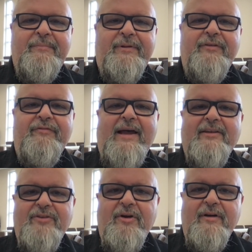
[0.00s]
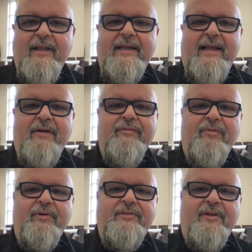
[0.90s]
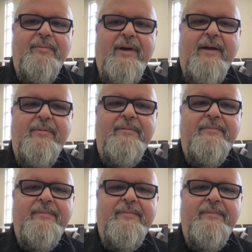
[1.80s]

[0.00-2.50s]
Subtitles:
But the facts are laid out for us in the Bible,